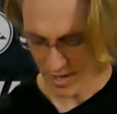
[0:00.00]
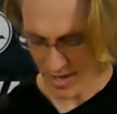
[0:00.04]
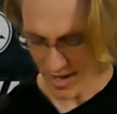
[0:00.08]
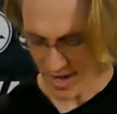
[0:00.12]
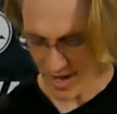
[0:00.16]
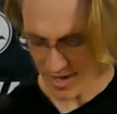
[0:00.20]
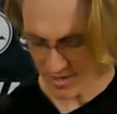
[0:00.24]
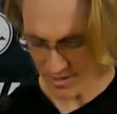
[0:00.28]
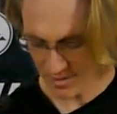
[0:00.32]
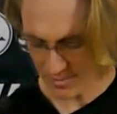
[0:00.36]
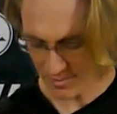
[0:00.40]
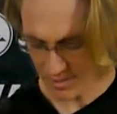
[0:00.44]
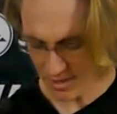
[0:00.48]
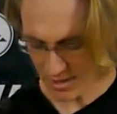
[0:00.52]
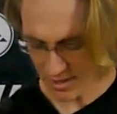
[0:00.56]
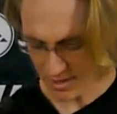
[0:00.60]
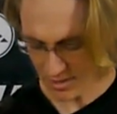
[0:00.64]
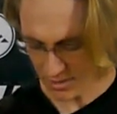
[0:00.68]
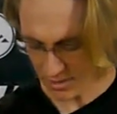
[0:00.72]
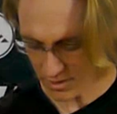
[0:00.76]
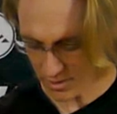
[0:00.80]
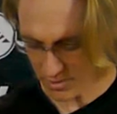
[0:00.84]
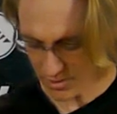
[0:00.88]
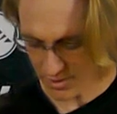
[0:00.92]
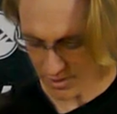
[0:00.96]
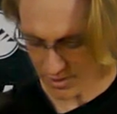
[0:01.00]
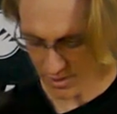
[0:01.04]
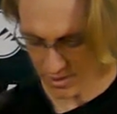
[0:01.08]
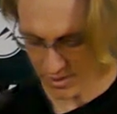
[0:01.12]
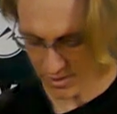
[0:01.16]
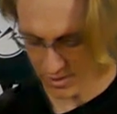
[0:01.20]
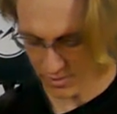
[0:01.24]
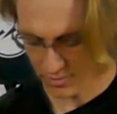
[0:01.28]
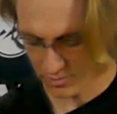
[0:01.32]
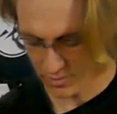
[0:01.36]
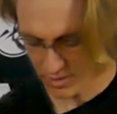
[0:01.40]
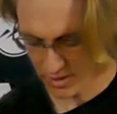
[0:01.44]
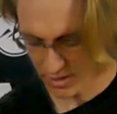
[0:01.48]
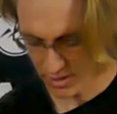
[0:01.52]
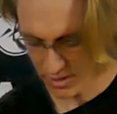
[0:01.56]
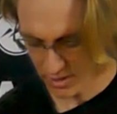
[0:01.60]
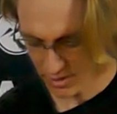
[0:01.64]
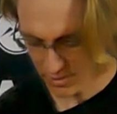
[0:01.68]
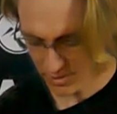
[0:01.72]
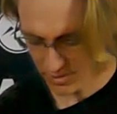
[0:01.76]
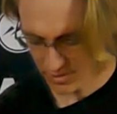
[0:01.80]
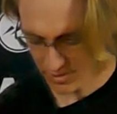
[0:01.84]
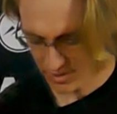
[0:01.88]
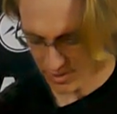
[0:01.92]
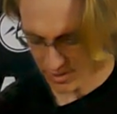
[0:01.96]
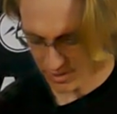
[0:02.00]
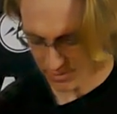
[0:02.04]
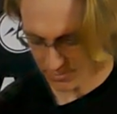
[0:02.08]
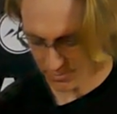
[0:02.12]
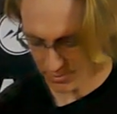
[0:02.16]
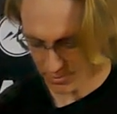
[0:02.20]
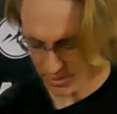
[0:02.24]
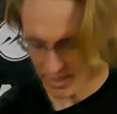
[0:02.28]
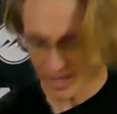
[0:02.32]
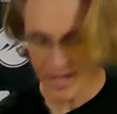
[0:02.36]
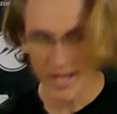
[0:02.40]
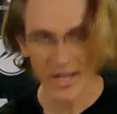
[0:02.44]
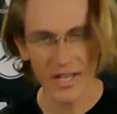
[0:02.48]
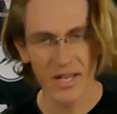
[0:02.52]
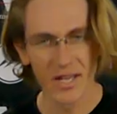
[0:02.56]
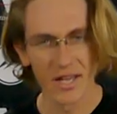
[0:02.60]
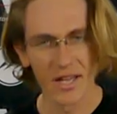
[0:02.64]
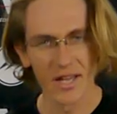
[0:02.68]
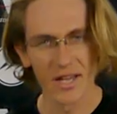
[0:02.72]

As I begin to loosen this, we can notice this play